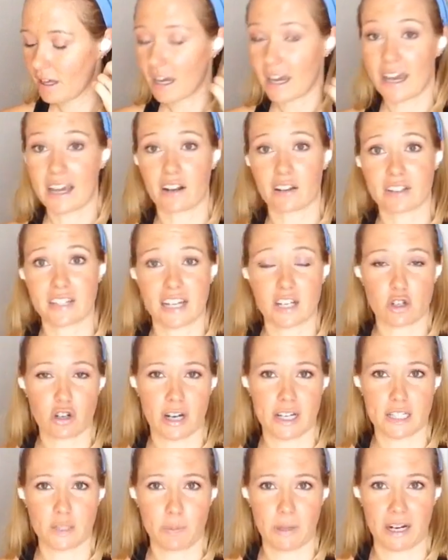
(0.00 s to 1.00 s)
it'll say
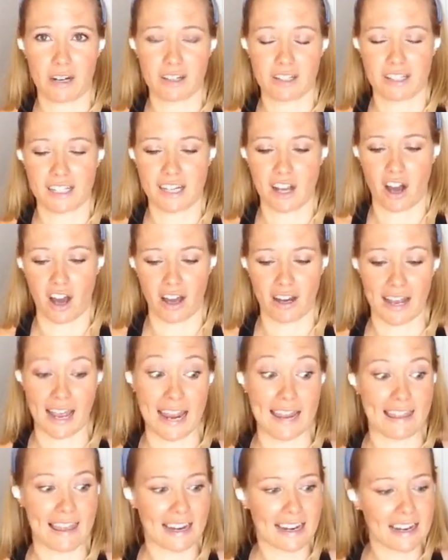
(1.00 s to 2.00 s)
transparency on,
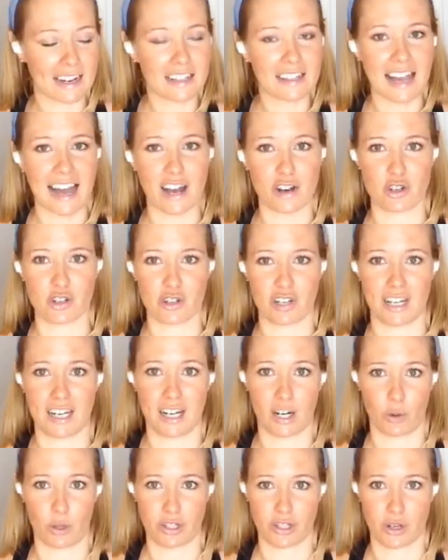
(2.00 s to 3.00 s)
and then it allows you to
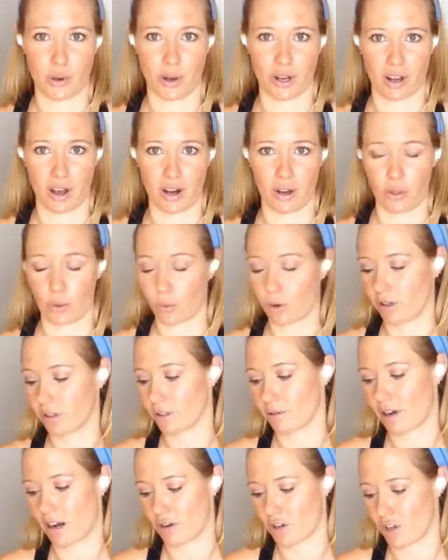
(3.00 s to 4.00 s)
hear what's going on in the world
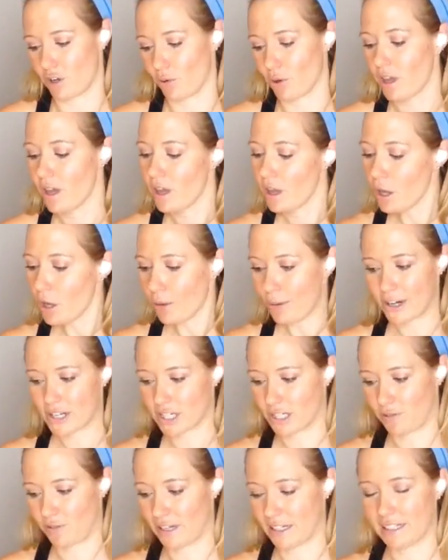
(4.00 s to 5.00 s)
around you, which
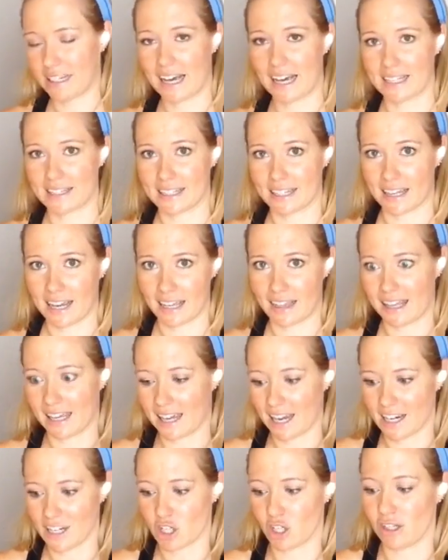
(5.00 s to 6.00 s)
is fantastic. I think
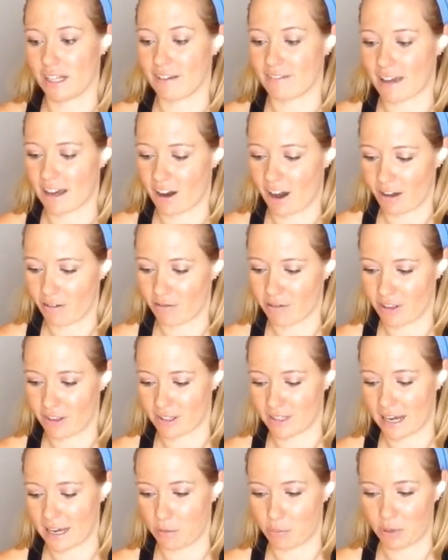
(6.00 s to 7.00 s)
I should leave that on for the
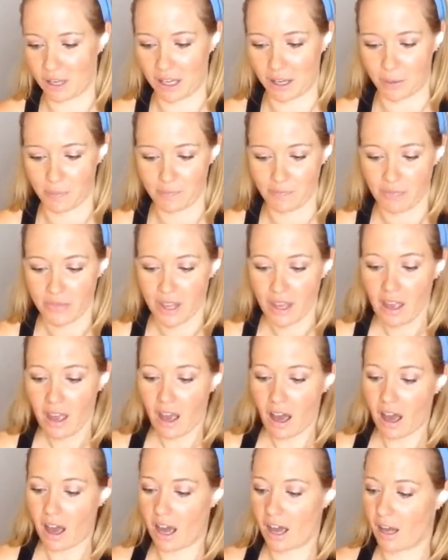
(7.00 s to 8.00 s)
time being.
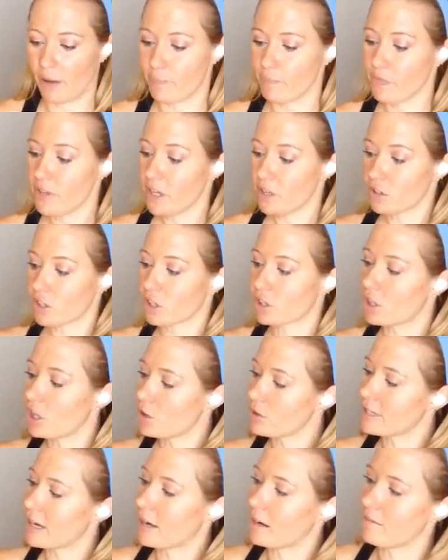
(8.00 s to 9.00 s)
To
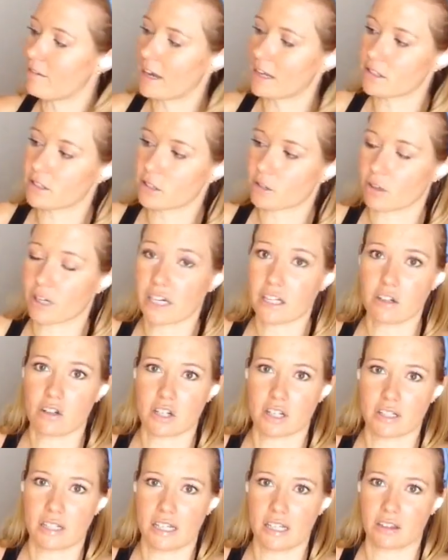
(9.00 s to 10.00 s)
close out of that screen, you
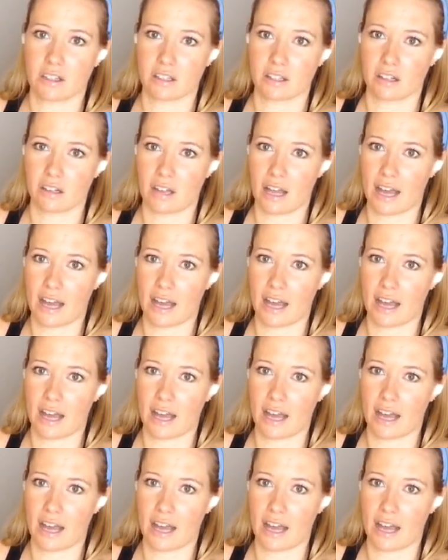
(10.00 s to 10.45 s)
just hit the little